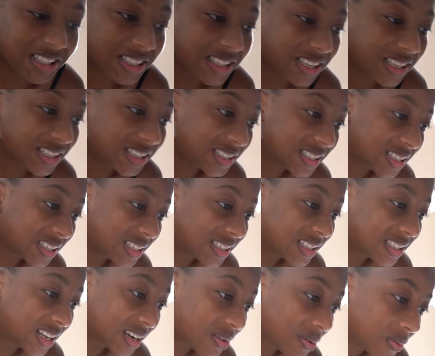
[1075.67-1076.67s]
titties,
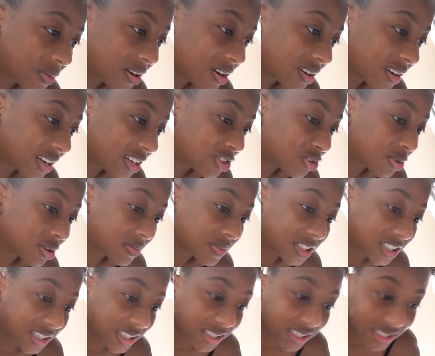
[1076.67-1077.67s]
second work, and
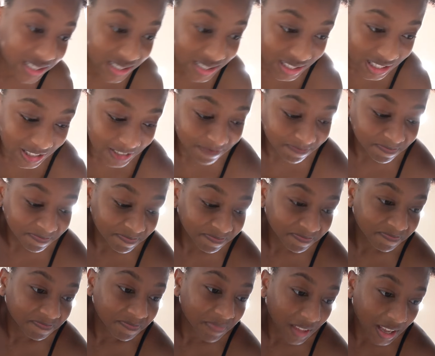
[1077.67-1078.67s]
drumsticks.
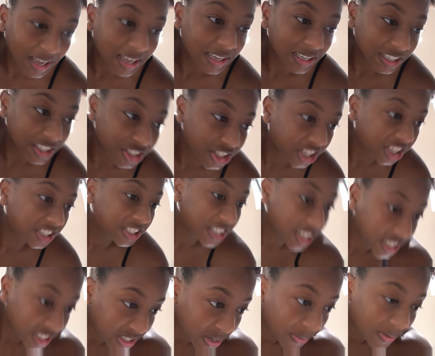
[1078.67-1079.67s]
Chicken
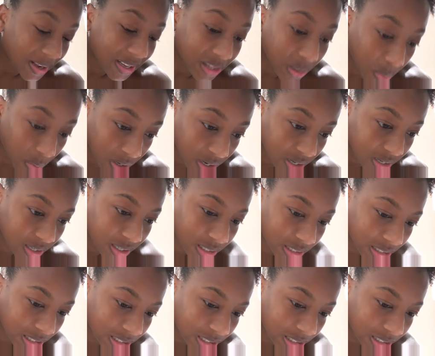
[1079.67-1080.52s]
titties gonna have to work.